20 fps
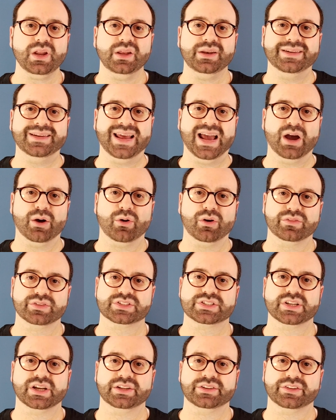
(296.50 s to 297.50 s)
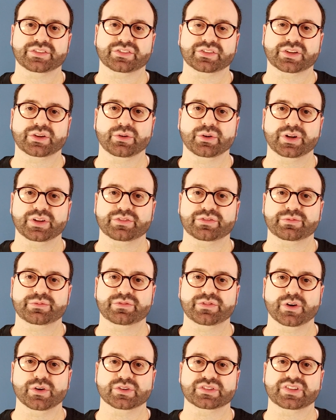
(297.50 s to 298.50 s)
Now all of a sudden the security
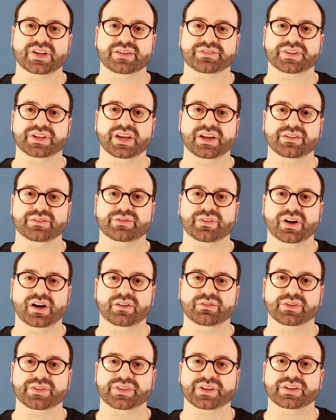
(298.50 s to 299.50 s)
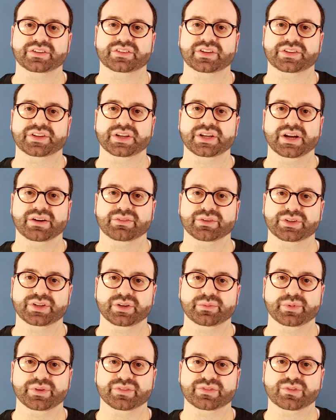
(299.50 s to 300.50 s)
folks have to get involved with things that they never
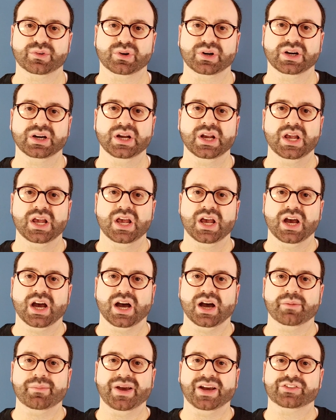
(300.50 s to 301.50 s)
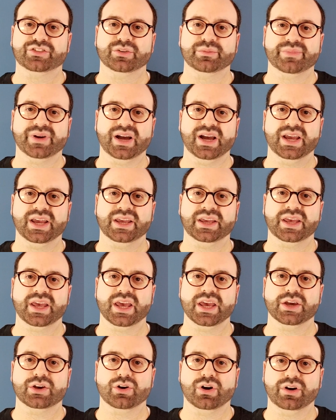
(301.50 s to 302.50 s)
did before. Imagine buying
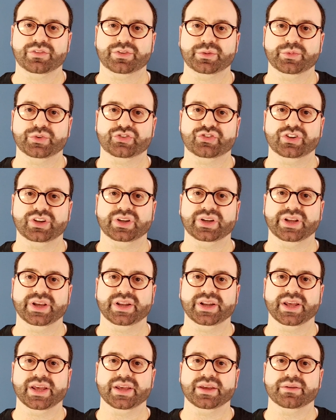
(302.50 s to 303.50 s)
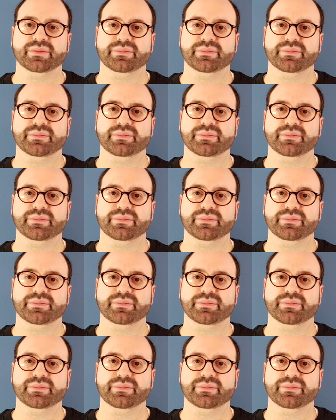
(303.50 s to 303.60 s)
a coffee machine in a